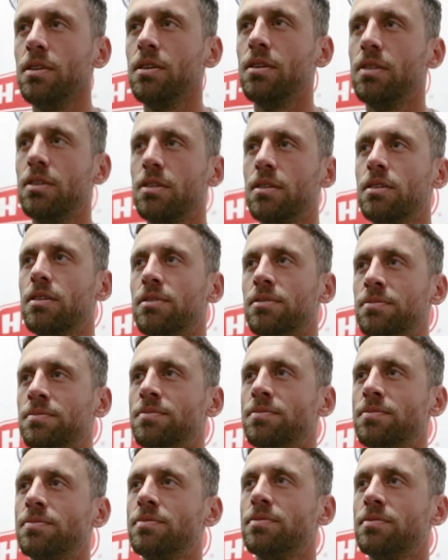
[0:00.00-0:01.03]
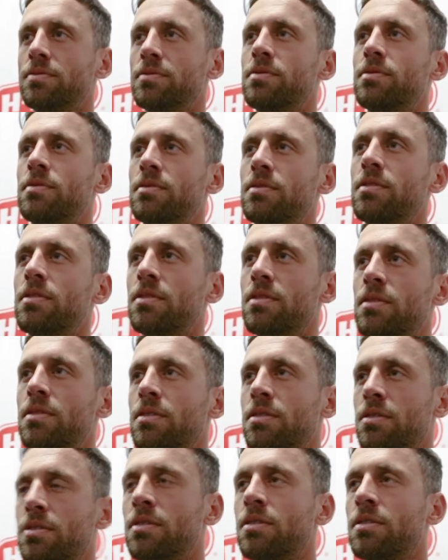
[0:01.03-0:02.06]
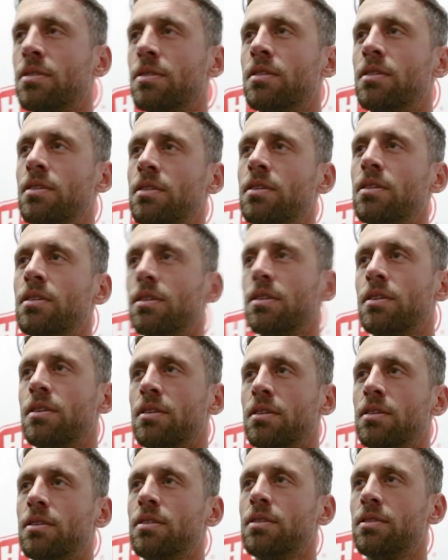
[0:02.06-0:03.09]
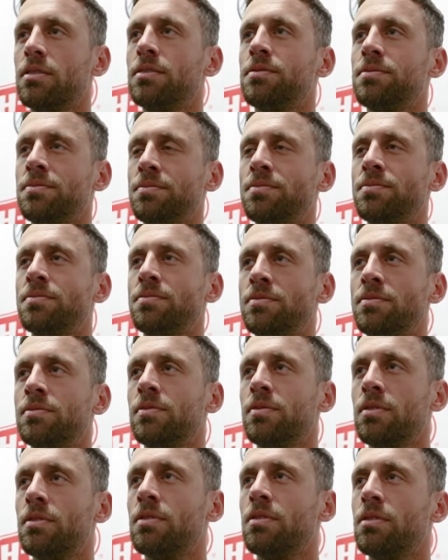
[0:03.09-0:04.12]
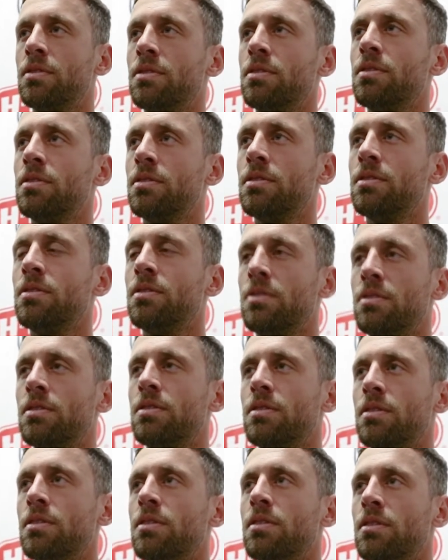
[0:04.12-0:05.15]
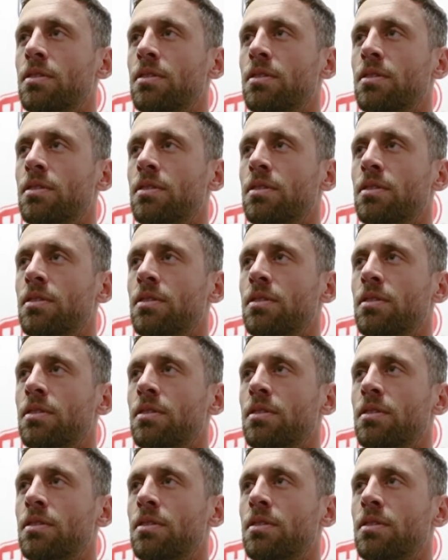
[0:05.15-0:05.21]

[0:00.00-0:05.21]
you win, you get a home match, and you look at their record, and the first time you played, you won 4, like,